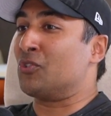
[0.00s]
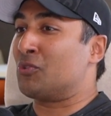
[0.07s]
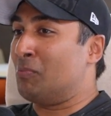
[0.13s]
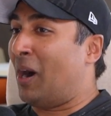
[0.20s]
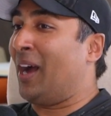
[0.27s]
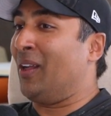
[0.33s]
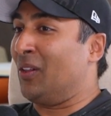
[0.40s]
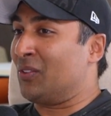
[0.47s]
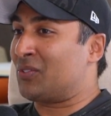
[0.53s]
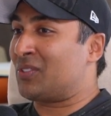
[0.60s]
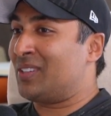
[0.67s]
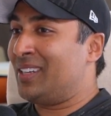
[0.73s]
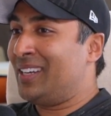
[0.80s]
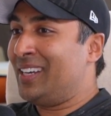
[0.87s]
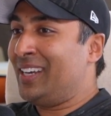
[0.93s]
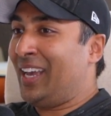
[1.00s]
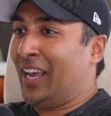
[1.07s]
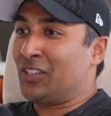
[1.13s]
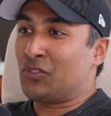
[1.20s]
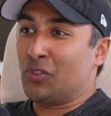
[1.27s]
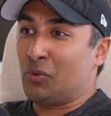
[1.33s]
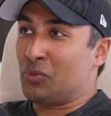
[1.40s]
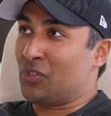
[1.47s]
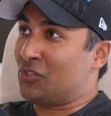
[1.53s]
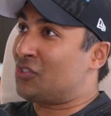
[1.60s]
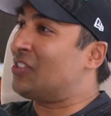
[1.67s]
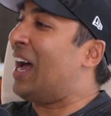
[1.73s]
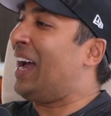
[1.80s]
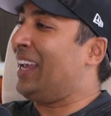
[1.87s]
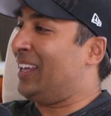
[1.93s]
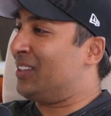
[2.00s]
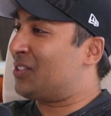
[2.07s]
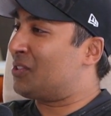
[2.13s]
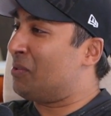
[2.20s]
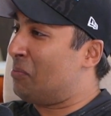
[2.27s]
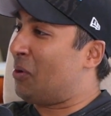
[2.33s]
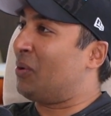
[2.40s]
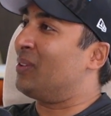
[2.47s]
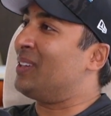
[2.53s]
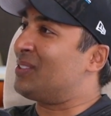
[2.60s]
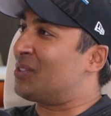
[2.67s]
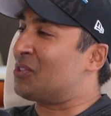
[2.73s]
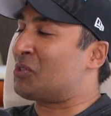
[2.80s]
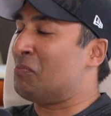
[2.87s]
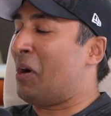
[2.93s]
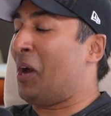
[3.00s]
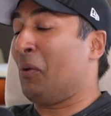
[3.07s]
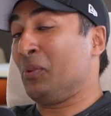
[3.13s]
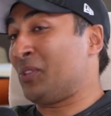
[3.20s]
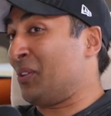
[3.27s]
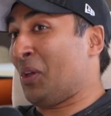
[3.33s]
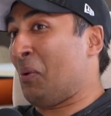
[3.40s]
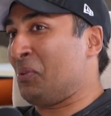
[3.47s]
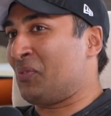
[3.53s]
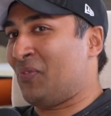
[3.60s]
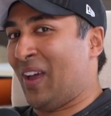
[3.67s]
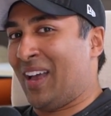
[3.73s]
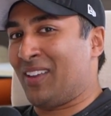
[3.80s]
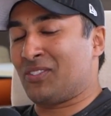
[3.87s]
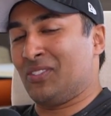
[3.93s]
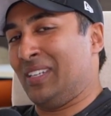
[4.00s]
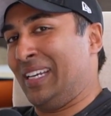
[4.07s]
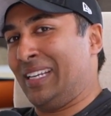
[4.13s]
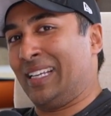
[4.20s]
smiles. And so there was a science to Mona Lisa's smile, which I thought was fascinating.